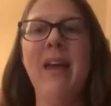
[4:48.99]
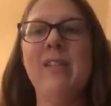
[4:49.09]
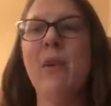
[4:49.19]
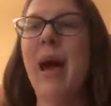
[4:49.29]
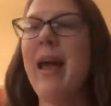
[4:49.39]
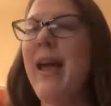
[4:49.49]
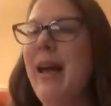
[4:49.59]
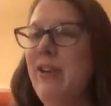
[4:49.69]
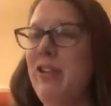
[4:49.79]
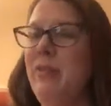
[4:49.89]
So I
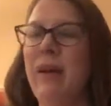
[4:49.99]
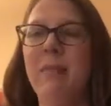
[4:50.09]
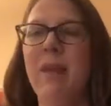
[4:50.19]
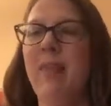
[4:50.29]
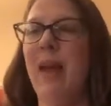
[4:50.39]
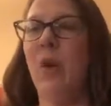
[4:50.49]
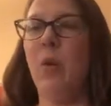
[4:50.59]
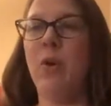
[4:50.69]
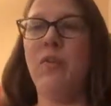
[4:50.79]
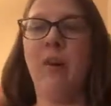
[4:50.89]
actually recommend that
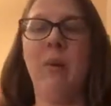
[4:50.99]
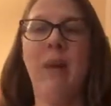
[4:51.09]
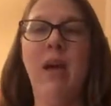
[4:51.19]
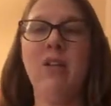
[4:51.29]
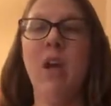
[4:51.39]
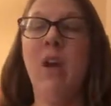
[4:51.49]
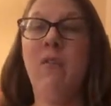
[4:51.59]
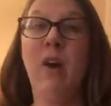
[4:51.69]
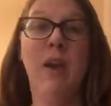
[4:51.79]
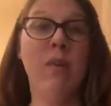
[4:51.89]
order very much.
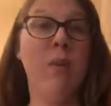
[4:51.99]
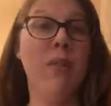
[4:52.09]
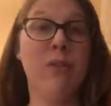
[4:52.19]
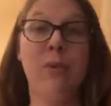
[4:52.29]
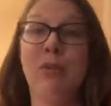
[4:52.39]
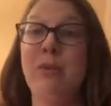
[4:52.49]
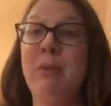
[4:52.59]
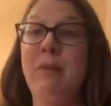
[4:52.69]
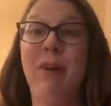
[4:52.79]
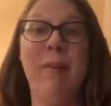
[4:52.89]
For everyone that's worked with me,
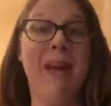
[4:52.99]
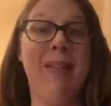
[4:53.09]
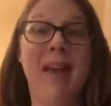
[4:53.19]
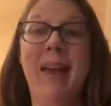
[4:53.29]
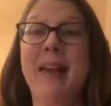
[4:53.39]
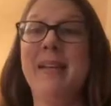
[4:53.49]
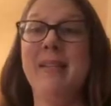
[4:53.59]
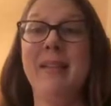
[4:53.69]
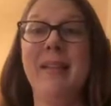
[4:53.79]
for all my clients,